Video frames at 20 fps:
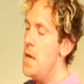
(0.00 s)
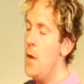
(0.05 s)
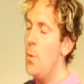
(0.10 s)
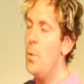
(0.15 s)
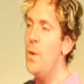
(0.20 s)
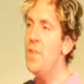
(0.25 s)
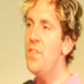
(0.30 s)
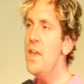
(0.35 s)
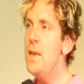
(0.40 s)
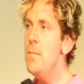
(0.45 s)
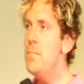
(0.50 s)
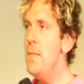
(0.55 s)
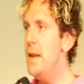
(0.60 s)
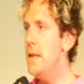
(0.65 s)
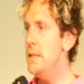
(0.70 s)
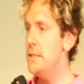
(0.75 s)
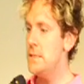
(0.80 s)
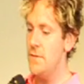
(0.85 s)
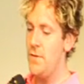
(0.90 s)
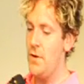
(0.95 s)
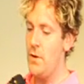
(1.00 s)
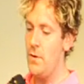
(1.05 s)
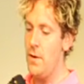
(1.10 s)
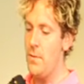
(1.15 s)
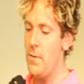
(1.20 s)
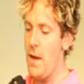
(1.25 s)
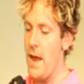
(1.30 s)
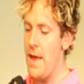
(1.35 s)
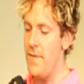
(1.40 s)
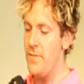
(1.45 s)
Within minutes of her
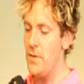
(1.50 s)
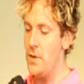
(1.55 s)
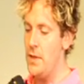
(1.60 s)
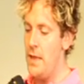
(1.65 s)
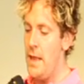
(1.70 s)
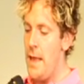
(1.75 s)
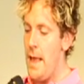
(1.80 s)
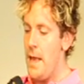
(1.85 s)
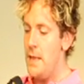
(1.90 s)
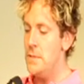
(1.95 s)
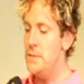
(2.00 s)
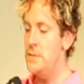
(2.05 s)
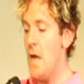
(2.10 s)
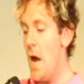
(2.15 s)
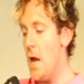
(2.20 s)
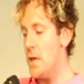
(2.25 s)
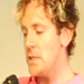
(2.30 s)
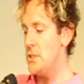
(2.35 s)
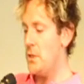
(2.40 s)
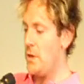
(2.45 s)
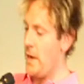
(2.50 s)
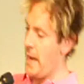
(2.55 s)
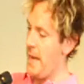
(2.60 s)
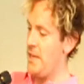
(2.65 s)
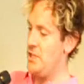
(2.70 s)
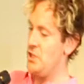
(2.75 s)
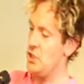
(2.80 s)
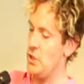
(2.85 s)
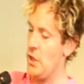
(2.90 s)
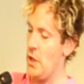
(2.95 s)
arrival, Dr.
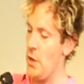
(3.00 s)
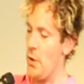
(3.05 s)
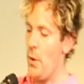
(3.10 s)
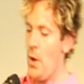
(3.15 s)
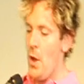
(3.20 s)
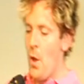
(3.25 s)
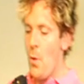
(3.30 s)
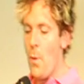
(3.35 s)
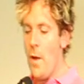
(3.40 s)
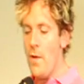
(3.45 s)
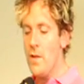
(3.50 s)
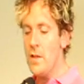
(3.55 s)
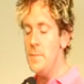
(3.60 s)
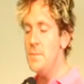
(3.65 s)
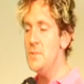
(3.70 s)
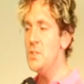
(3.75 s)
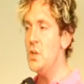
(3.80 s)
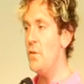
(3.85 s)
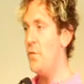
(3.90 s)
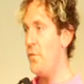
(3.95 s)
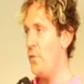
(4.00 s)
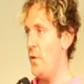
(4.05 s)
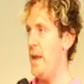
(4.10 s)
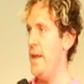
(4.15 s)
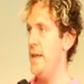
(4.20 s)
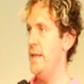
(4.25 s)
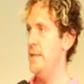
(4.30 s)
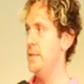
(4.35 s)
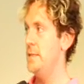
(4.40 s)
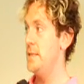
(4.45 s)
Angelou welcomes her
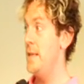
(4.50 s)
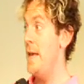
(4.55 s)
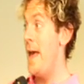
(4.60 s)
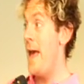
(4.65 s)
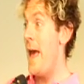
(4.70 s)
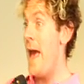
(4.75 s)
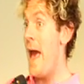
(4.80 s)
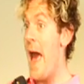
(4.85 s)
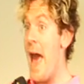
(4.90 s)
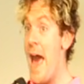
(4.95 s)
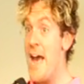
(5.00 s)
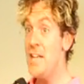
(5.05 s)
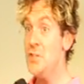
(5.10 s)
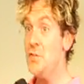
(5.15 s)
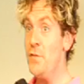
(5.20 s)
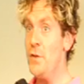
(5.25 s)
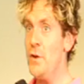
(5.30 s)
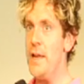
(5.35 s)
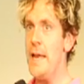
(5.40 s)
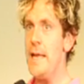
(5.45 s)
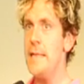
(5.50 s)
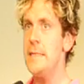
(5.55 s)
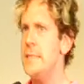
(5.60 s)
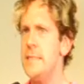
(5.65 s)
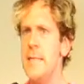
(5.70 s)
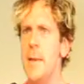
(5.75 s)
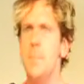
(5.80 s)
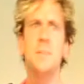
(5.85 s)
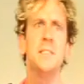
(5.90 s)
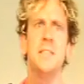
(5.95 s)
friends, Ashford and
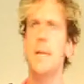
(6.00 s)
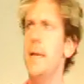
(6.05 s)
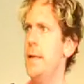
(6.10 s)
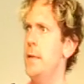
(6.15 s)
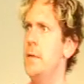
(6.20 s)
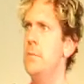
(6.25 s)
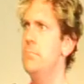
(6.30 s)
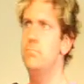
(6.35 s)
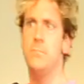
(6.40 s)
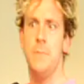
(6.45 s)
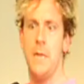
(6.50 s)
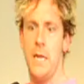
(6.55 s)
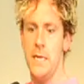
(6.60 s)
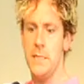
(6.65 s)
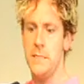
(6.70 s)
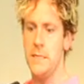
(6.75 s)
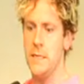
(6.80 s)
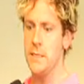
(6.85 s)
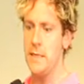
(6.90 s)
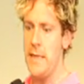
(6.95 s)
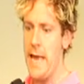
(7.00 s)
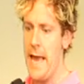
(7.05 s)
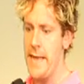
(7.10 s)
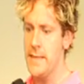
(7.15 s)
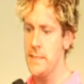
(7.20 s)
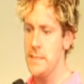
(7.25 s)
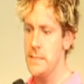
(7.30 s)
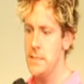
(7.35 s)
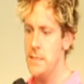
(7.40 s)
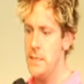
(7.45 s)
Simpson, into
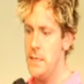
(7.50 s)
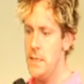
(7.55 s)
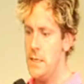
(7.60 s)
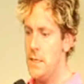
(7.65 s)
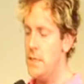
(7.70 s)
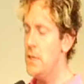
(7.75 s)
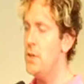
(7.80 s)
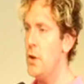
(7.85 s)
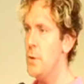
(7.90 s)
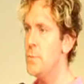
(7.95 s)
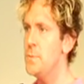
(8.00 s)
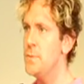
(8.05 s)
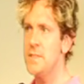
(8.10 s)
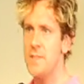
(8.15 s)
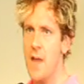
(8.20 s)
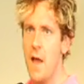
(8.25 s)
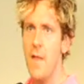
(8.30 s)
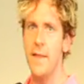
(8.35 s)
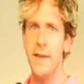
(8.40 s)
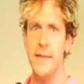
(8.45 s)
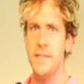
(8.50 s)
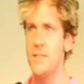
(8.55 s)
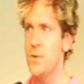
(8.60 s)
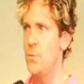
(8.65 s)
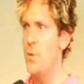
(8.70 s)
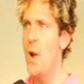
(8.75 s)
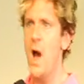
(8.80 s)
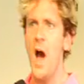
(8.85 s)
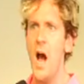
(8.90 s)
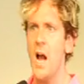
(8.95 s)
class. You know, solid as a
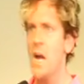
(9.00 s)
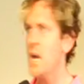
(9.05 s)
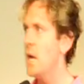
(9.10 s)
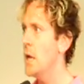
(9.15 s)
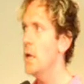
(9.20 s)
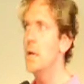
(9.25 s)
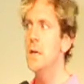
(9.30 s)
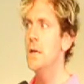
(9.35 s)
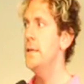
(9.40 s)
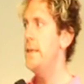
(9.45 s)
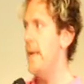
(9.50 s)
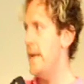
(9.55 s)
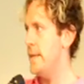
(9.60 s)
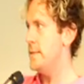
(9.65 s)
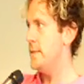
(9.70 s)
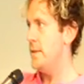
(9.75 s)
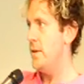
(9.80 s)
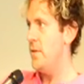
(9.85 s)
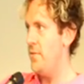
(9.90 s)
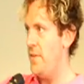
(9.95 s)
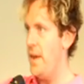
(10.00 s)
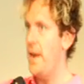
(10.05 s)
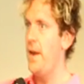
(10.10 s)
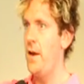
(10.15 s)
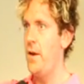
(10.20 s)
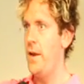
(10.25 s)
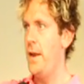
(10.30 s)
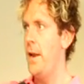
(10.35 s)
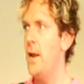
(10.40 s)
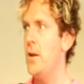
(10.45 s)
rock. Yes, they're
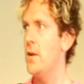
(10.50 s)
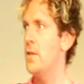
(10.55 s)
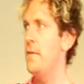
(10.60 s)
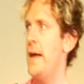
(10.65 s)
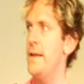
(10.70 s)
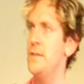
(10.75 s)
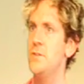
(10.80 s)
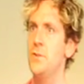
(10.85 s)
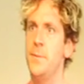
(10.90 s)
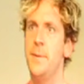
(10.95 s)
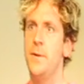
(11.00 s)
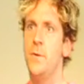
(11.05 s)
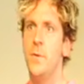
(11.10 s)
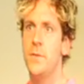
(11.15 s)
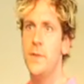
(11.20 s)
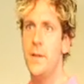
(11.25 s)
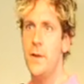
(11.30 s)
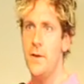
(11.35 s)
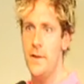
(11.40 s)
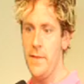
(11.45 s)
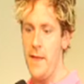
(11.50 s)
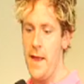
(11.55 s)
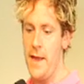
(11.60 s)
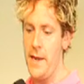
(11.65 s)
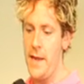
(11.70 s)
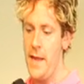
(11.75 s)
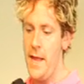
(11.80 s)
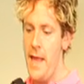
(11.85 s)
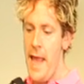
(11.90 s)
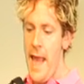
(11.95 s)
there in our classroom in North
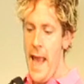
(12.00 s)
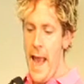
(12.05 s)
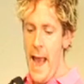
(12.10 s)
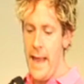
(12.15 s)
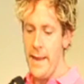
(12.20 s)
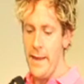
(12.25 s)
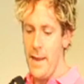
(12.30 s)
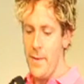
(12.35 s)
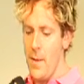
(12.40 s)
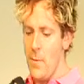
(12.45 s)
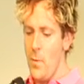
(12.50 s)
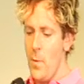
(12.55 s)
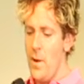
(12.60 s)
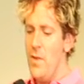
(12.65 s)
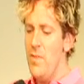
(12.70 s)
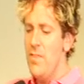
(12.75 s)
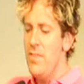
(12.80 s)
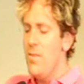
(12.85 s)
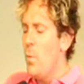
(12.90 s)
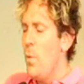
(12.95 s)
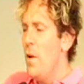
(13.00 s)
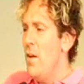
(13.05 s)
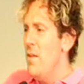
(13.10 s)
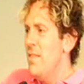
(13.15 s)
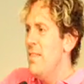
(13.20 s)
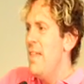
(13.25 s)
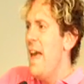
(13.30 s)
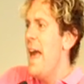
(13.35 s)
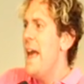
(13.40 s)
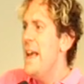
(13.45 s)
Carolina. And what
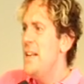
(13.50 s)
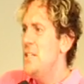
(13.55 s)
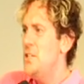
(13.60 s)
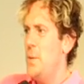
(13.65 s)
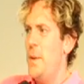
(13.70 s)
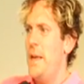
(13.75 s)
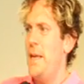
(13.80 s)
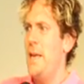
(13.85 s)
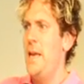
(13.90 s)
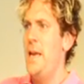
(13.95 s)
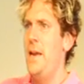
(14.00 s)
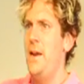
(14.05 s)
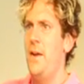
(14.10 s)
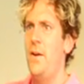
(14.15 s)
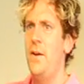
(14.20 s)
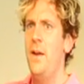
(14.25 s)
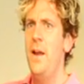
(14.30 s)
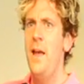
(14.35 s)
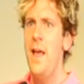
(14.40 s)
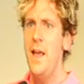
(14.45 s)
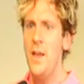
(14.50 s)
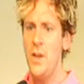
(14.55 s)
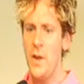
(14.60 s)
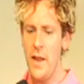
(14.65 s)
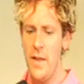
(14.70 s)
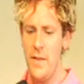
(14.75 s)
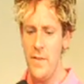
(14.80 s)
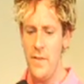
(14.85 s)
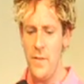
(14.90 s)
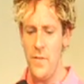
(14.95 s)
are they doing here?
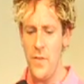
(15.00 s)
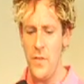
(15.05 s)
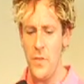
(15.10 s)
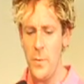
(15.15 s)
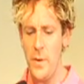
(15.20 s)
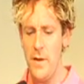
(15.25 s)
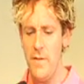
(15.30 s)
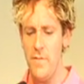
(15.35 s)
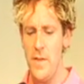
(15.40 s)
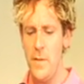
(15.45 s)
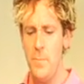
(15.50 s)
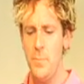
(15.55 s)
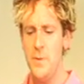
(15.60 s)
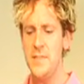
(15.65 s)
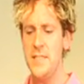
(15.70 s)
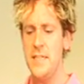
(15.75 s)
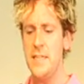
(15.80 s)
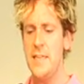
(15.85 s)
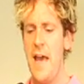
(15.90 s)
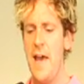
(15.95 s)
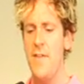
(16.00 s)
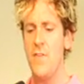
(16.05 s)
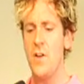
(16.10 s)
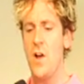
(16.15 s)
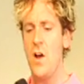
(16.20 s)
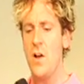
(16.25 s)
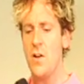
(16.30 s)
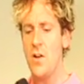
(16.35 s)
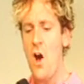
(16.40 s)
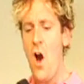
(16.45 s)
And the three of them proceed to have
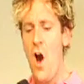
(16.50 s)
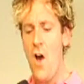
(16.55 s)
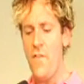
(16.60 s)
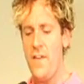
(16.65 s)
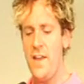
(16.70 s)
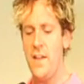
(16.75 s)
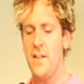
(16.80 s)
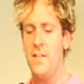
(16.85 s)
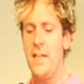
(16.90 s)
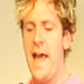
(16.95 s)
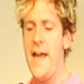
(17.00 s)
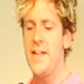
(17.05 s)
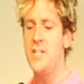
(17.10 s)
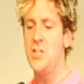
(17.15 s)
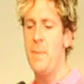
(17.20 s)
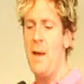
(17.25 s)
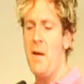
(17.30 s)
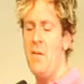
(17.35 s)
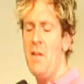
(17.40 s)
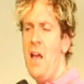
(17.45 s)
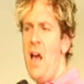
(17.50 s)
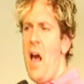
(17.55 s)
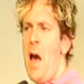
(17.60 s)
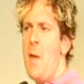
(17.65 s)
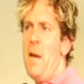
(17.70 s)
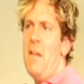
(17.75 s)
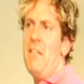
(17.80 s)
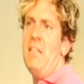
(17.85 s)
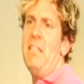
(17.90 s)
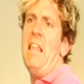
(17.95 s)
a coffee clatch about
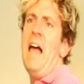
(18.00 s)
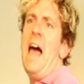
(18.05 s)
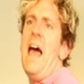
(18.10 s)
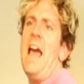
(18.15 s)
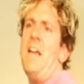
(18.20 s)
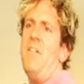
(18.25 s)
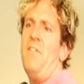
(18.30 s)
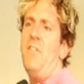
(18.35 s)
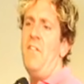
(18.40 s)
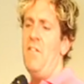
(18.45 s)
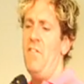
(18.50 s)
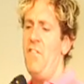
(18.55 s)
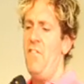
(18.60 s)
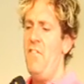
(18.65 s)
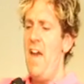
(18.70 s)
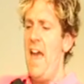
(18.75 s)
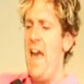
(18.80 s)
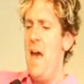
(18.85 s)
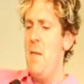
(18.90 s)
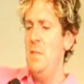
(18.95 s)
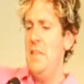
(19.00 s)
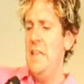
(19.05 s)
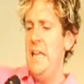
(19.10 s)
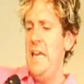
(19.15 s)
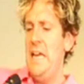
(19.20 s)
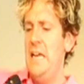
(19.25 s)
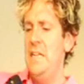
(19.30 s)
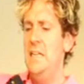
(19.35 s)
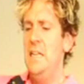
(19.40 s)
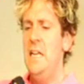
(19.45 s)
life and
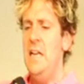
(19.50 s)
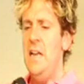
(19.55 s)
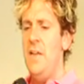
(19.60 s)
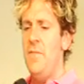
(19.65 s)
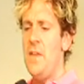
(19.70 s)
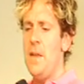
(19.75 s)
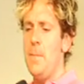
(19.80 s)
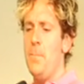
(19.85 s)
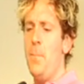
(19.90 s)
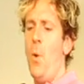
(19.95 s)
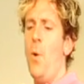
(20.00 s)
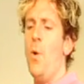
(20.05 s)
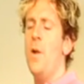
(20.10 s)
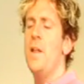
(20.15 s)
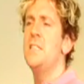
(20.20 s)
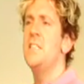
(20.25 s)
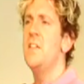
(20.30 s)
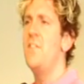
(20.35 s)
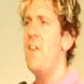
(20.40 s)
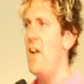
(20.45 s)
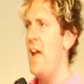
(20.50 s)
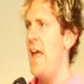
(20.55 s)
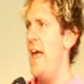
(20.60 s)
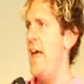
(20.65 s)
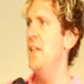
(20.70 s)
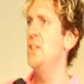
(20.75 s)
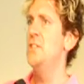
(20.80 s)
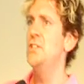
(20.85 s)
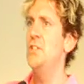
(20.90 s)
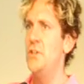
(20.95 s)
family and the importance of our
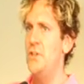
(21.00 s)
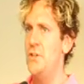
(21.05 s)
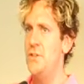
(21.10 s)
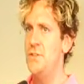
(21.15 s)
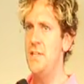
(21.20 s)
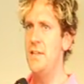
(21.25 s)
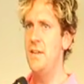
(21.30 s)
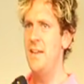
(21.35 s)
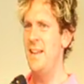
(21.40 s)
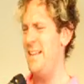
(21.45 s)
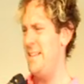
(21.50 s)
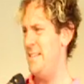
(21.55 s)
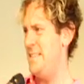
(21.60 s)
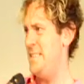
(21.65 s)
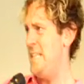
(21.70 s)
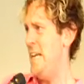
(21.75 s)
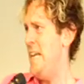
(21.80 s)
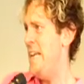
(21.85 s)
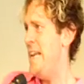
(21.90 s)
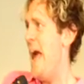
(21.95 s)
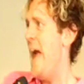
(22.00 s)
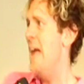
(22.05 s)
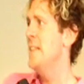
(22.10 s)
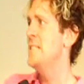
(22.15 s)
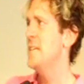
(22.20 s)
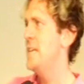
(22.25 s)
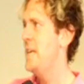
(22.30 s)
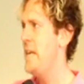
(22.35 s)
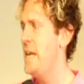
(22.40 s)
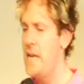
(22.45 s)
elders and
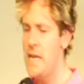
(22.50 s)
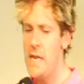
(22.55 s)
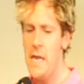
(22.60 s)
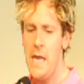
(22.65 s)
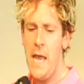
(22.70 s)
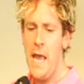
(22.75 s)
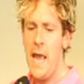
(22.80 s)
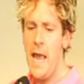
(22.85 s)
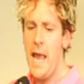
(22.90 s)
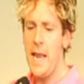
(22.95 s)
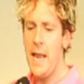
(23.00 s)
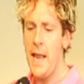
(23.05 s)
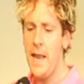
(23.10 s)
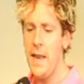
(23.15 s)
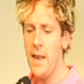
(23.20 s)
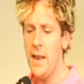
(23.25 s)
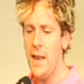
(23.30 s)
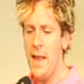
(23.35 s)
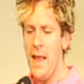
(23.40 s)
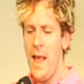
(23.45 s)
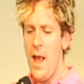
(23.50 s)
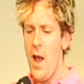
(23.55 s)
tenacity. And